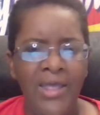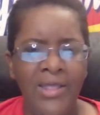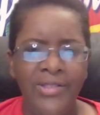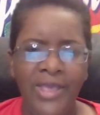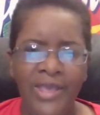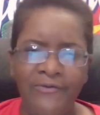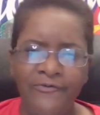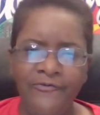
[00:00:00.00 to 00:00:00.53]

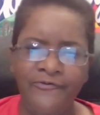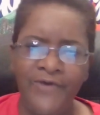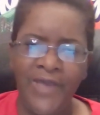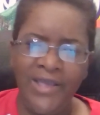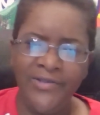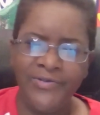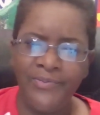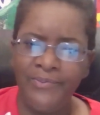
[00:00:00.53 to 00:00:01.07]
They
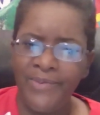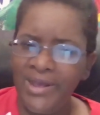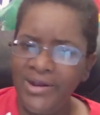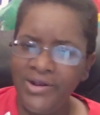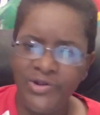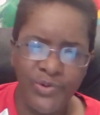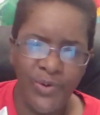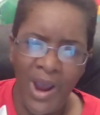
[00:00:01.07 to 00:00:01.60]
faced
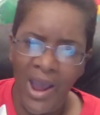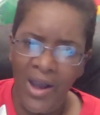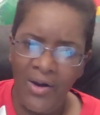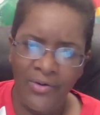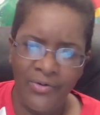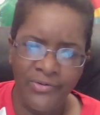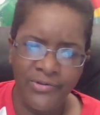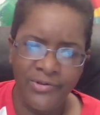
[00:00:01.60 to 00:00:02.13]
many
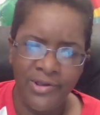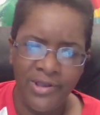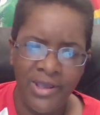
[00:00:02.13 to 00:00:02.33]
trials.